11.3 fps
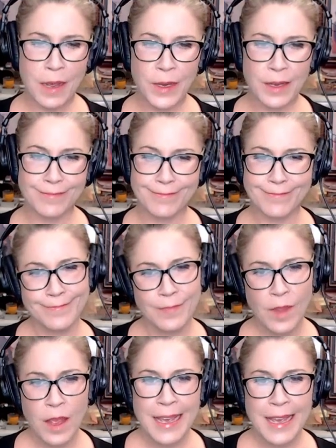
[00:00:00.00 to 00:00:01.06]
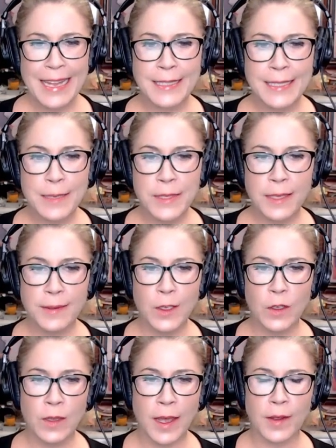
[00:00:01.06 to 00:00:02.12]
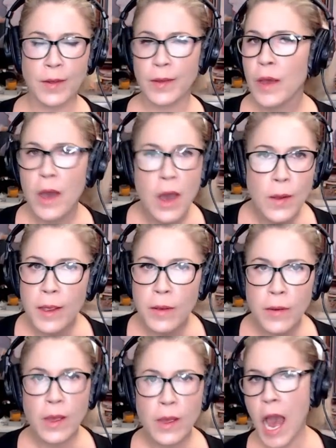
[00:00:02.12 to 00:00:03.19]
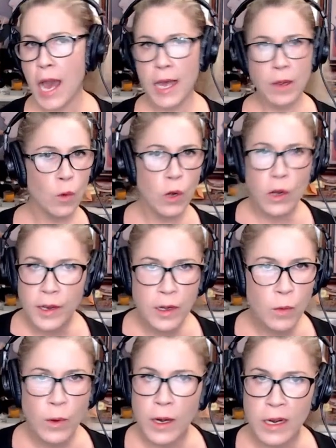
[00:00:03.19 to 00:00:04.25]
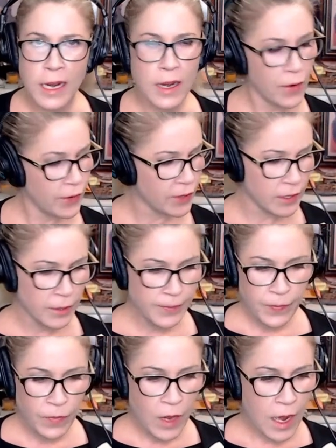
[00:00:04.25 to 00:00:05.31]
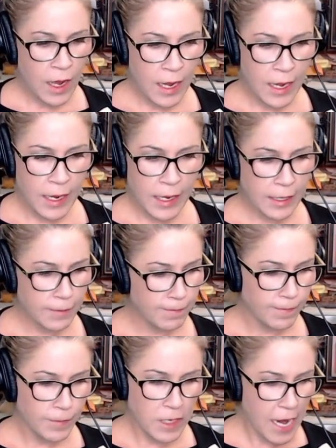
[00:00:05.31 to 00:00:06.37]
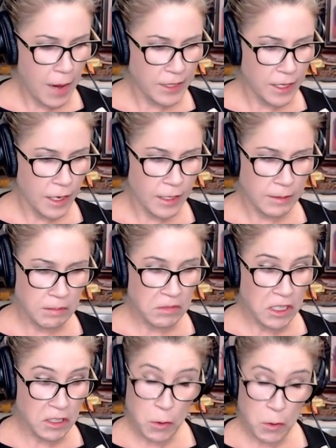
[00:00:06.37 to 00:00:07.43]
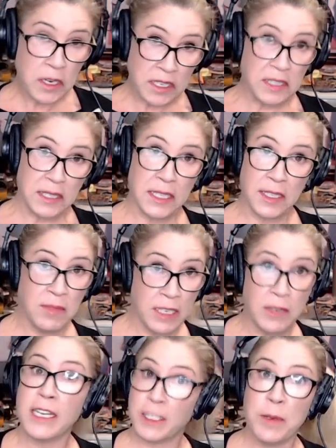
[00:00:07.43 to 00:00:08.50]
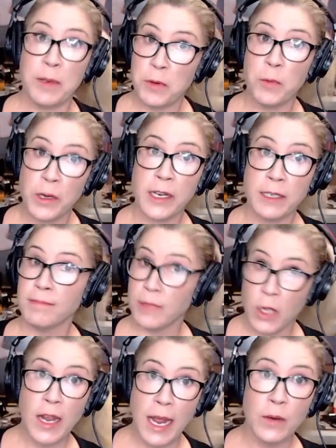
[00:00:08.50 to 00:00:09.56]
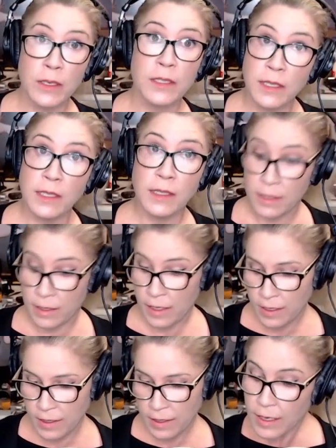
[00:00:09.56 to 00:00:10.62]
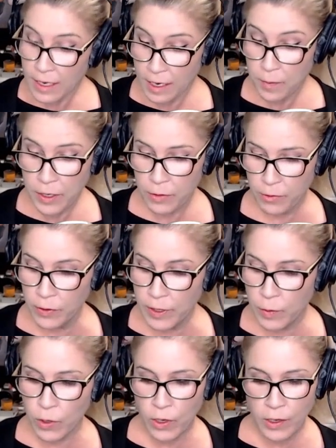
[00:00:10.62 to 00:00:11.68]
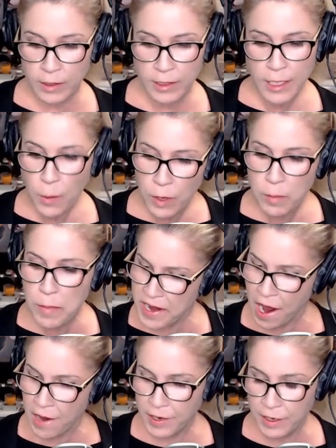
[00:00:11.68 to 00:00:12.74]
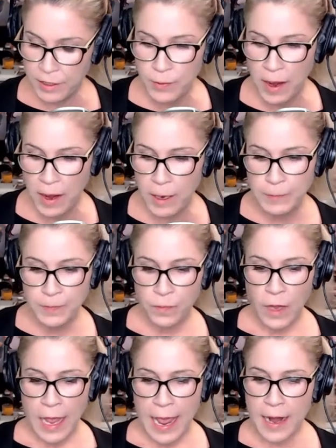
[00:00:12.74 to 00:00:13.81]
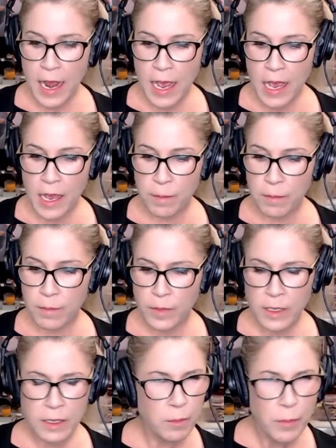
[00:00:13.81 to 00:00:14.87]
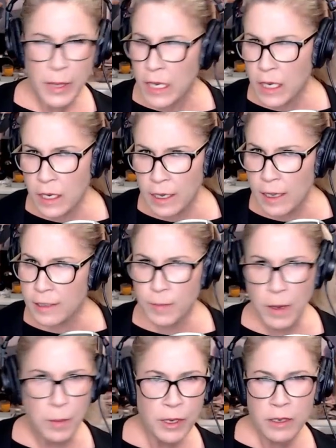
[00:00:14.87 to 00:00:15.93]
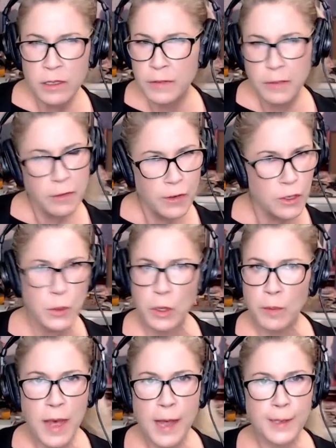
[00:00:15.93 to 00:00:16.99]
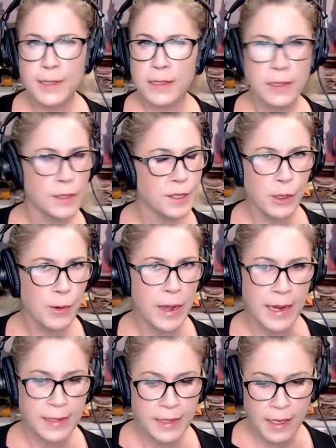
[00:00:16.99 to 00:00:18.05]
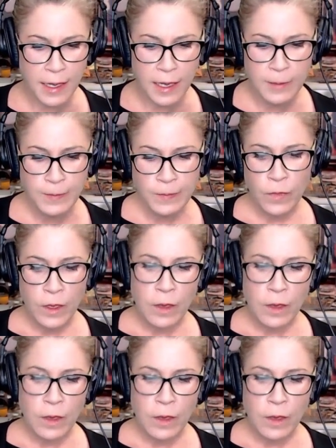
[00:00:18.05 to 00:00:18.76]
I mean, it seems a little like, "Okay, I work in a warehouse. I Amazon notoriously, you know, people work in long hours and it's it's it can be grueling work and somewhat monotonous, right? And I'm competing against my peers for virtual pets. Is this a great idea?"